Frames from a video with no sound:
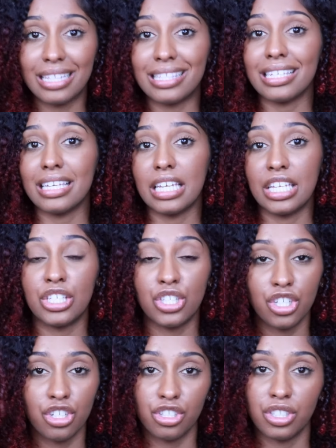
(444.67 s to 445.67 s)
it's
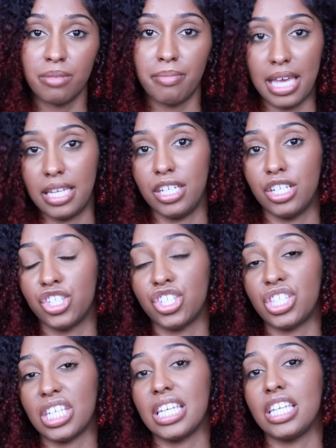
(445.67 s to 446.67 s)
easier to
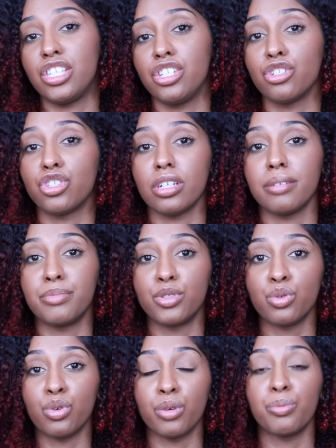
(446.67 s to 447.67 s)
manage, it's easier to
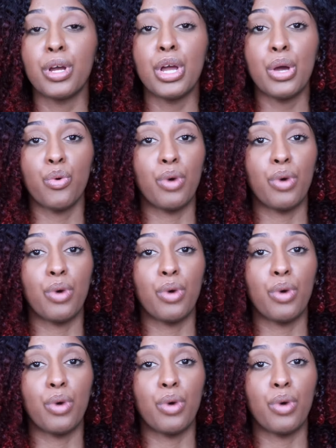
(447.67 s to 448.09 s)
absorb